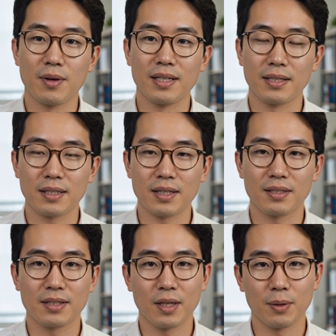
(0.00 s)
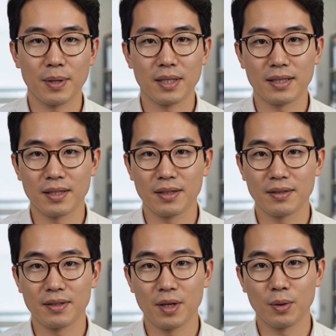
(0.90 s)
rather than a slow-burning,
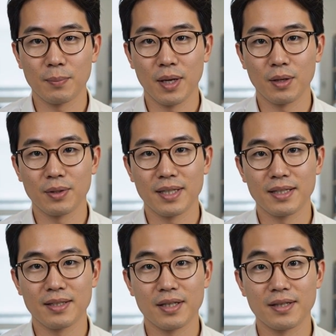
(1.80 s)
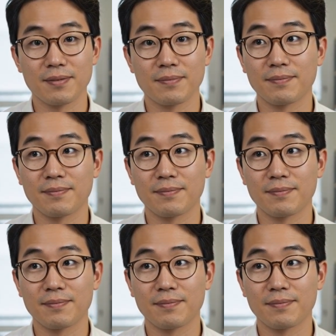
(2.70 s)
lower-priority concern.